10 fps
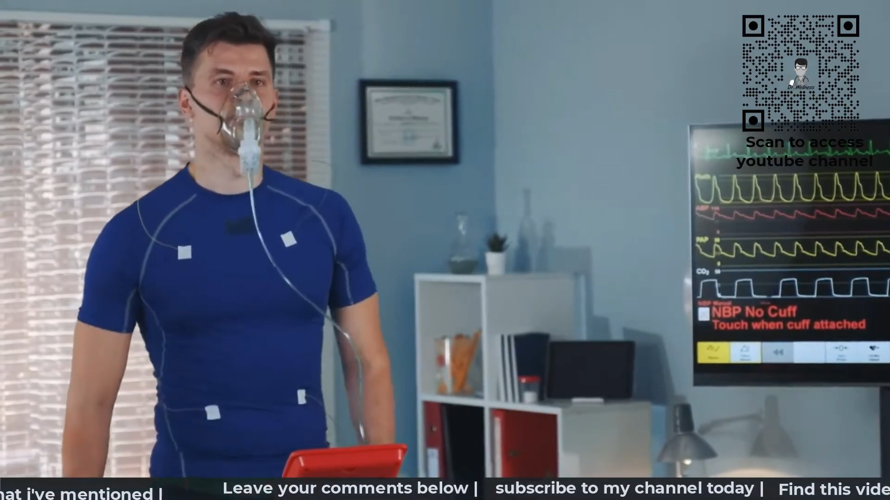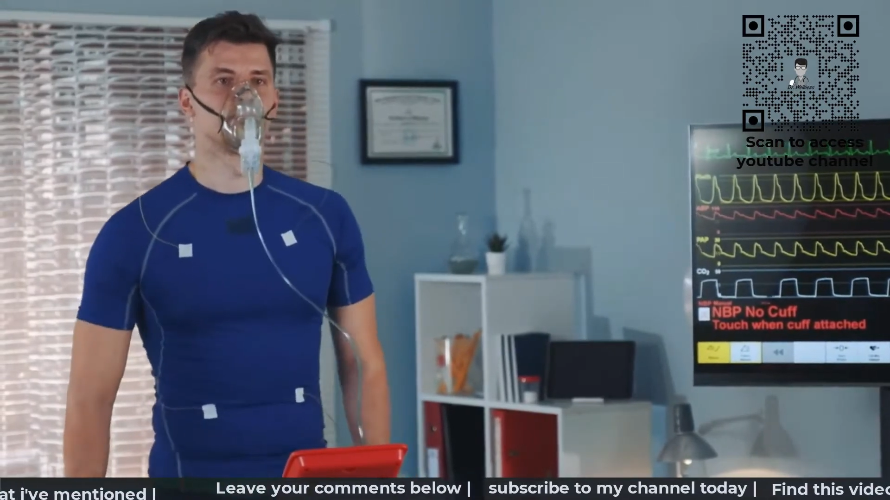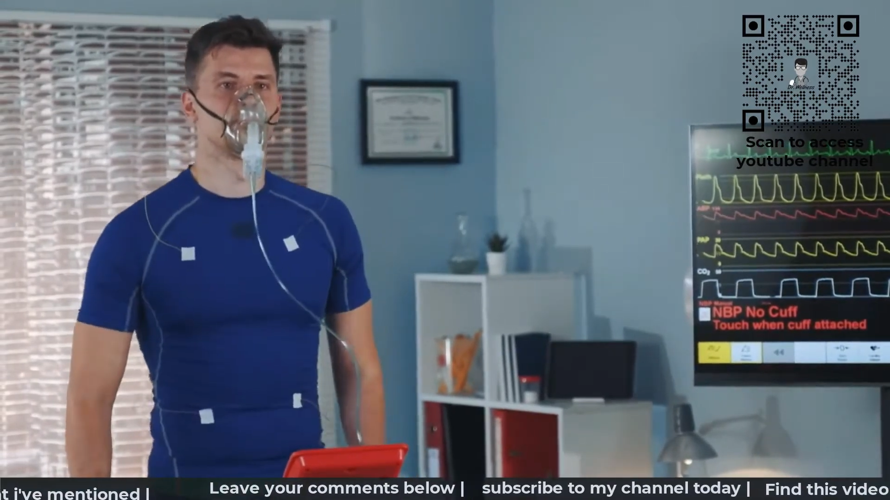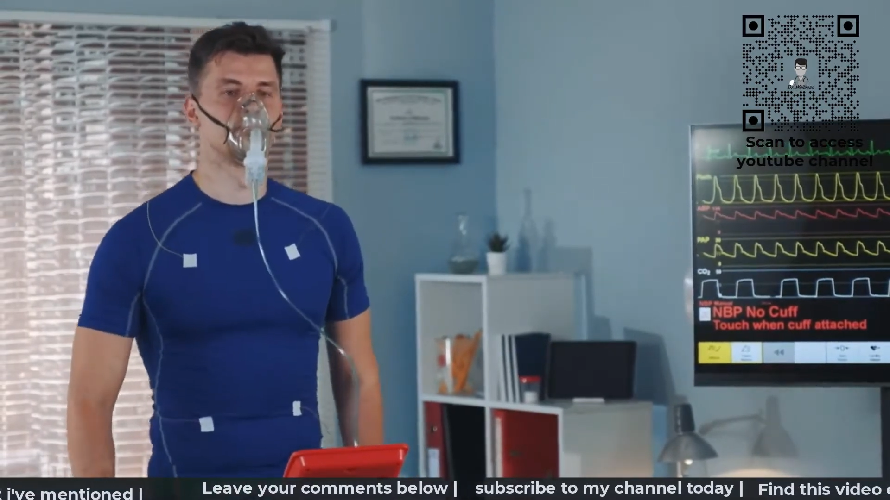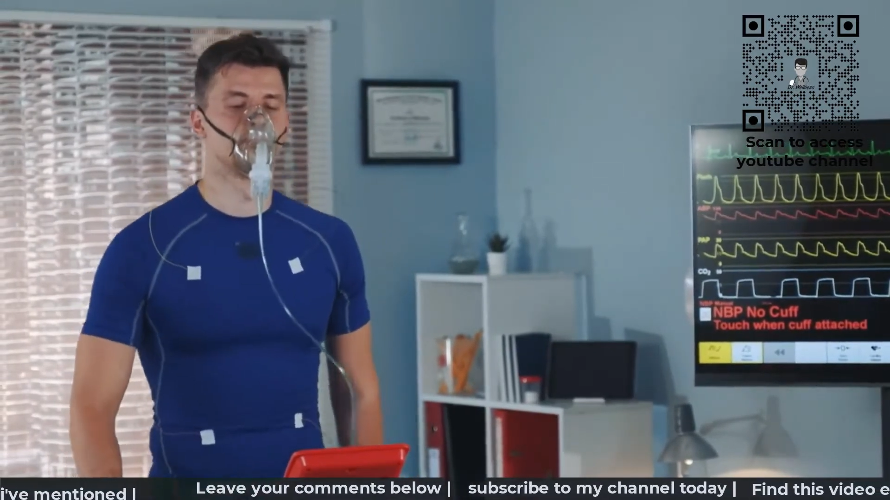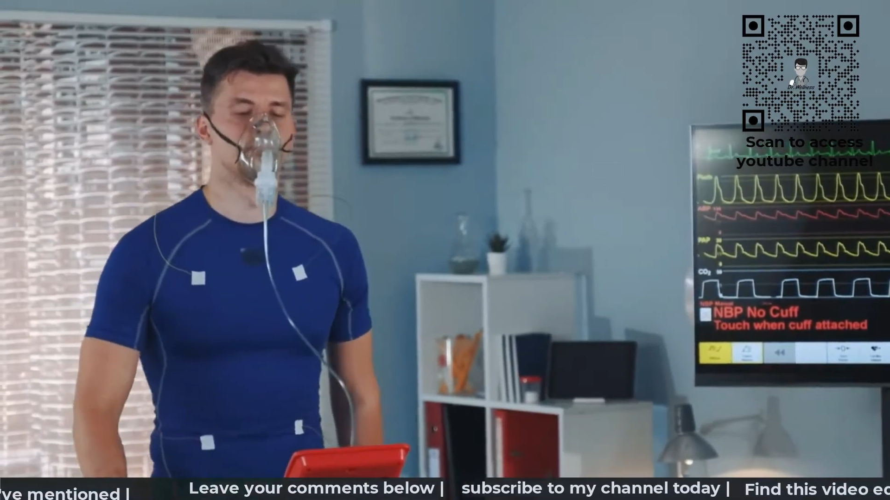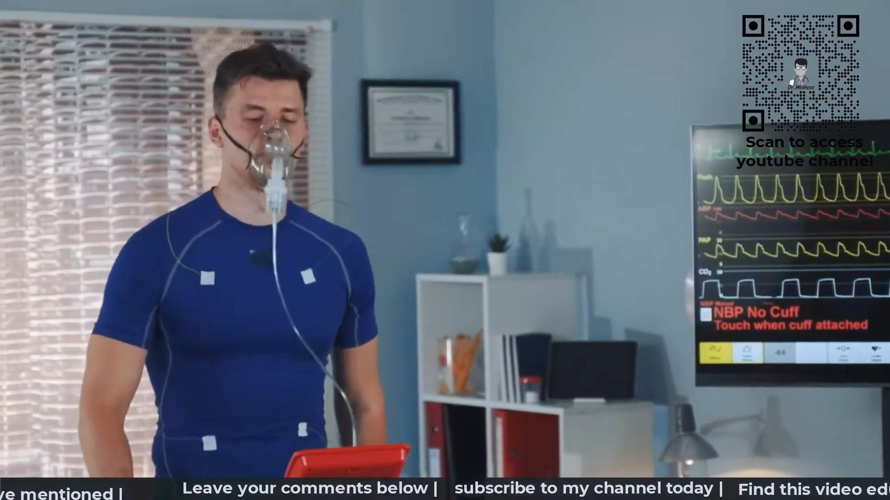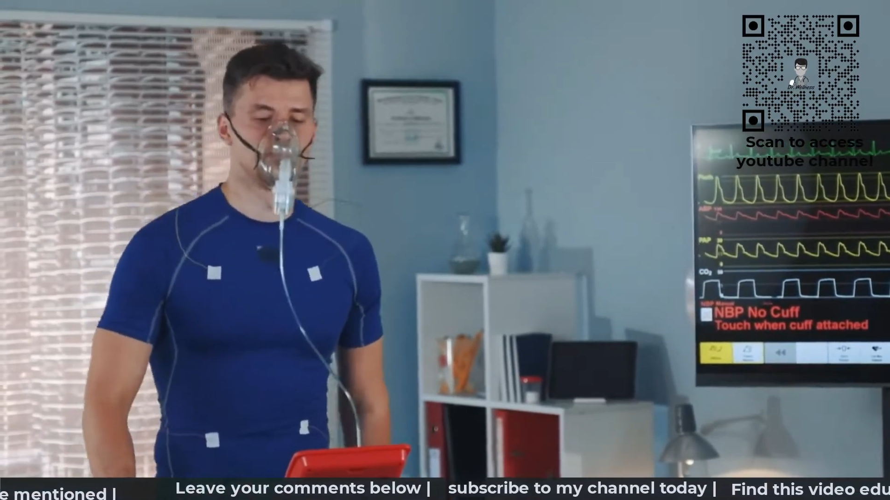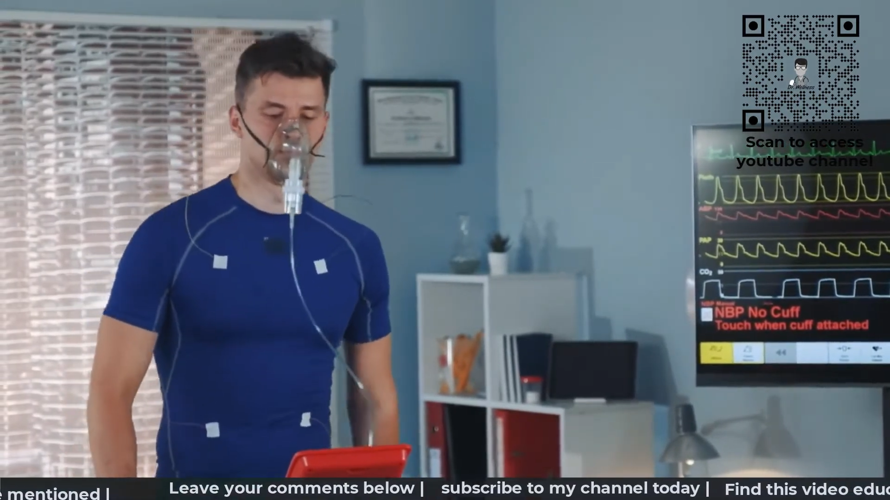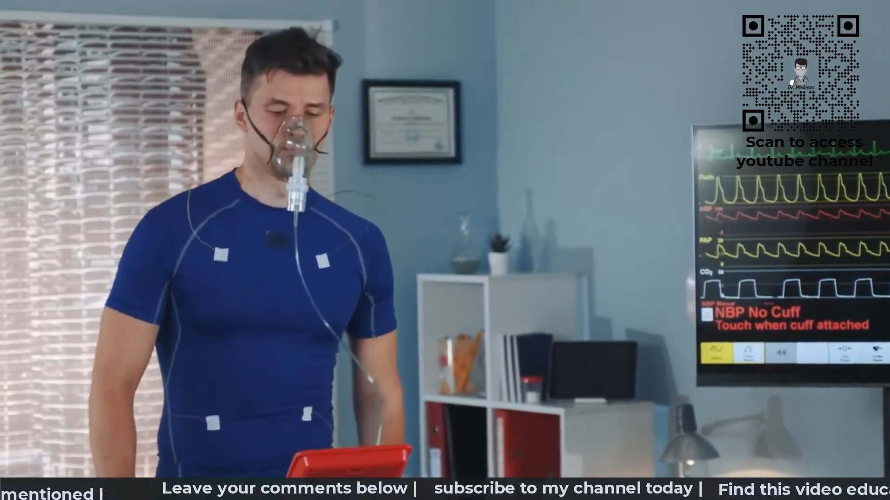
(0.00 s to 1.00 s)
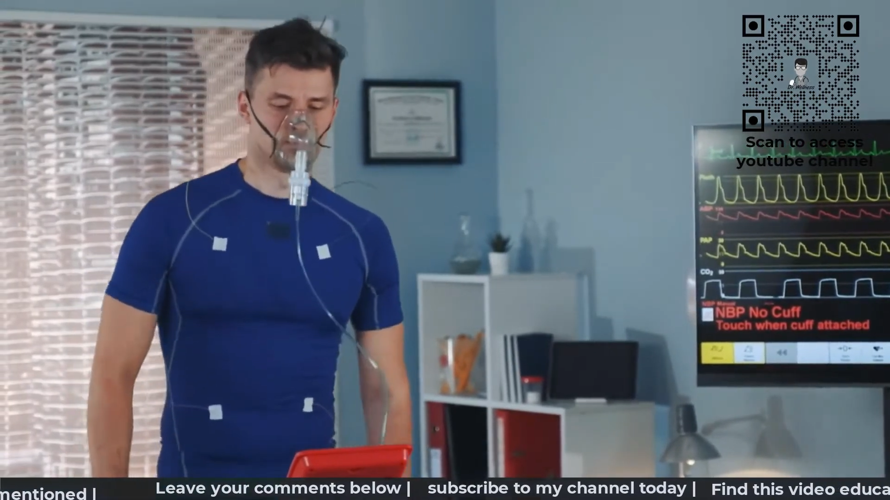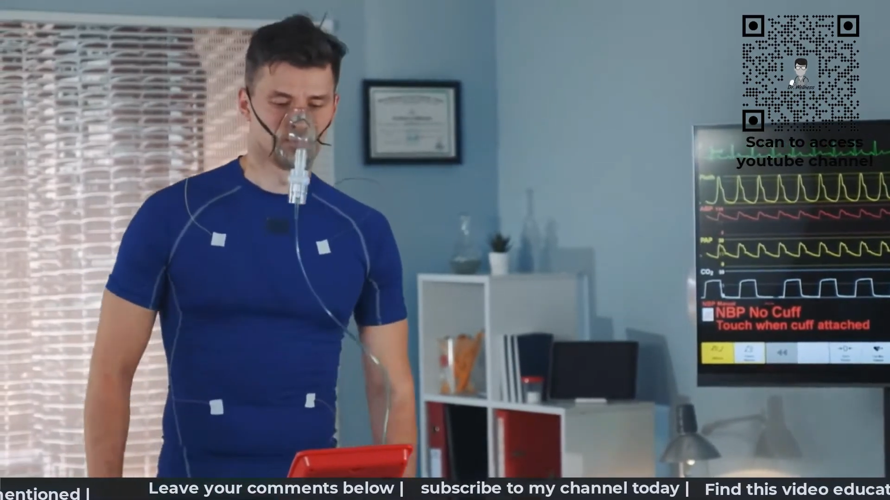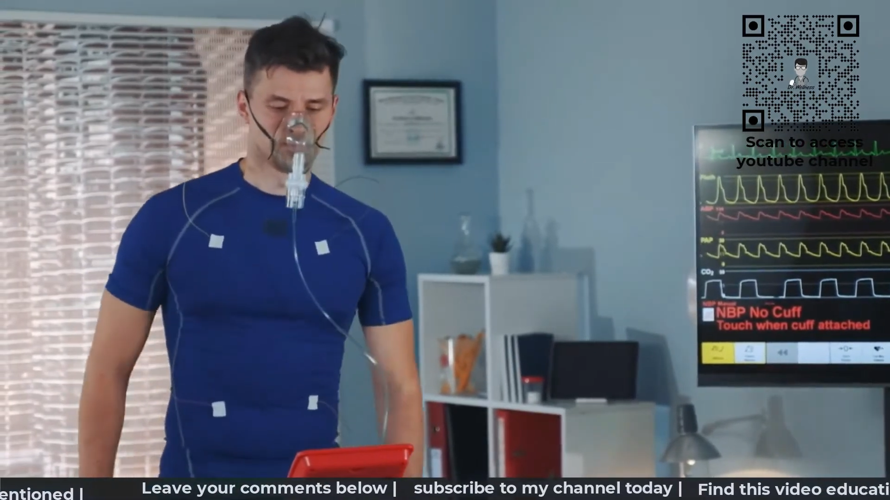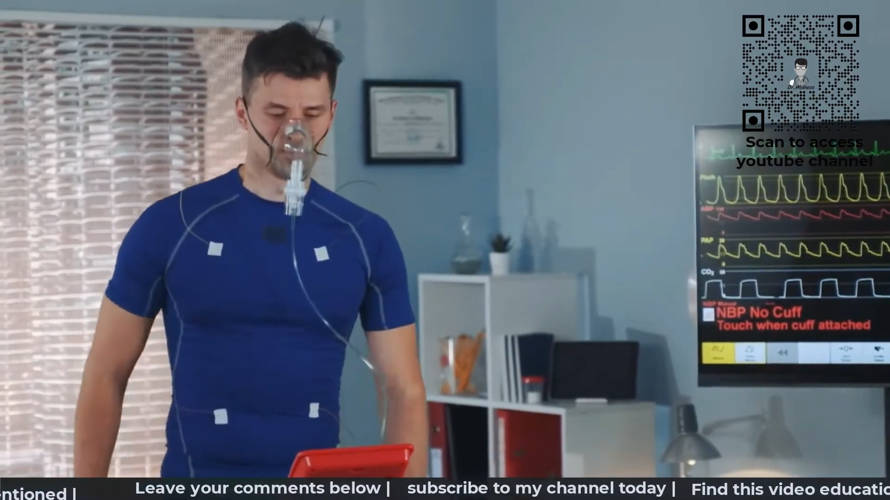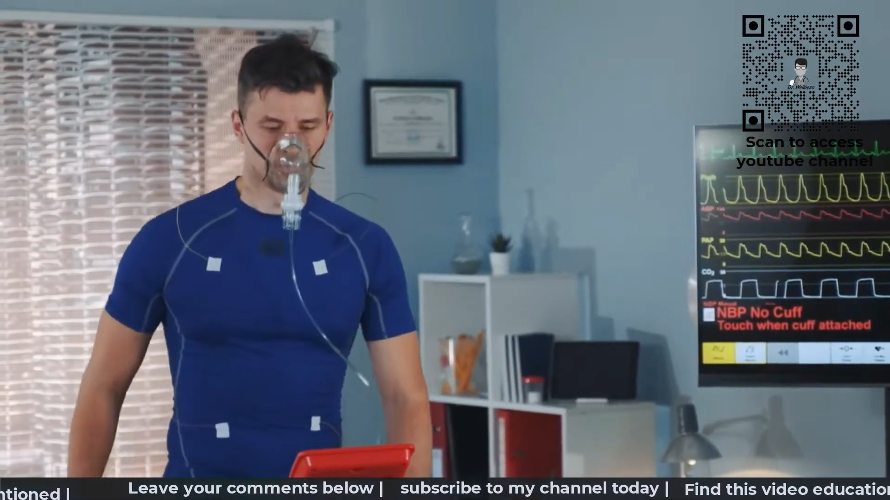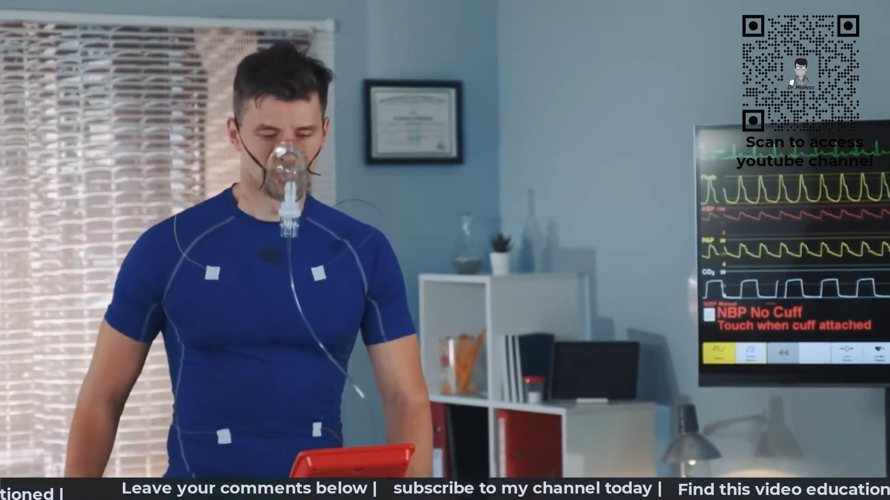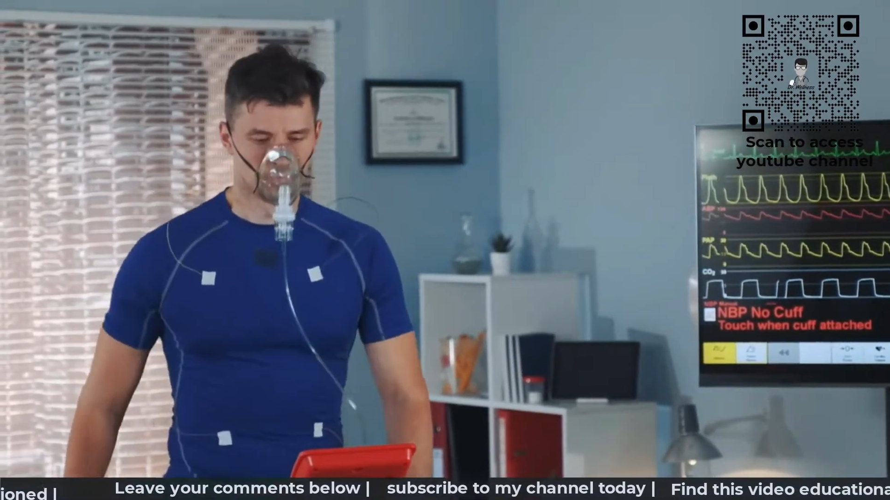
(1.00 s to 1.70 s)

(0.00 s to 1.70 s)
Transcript: while running on a treadmill